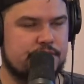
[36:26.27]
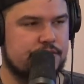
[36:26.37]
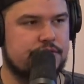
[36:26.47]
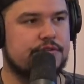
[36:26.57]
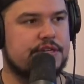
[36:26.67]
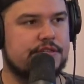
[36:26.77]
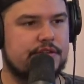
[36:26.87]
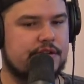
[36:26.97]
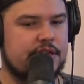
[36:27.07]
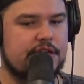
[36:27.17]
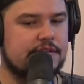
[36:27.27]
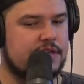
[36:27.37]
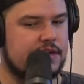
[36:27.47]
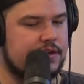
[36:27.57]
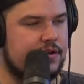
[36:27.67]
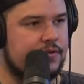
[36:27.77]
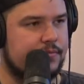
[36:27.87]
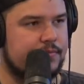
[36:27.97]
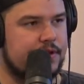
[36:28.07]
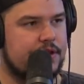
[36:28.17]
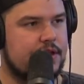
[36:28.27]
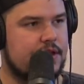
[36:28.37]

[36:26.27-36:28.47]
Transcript: Where's Julius? And they're like, he's not home.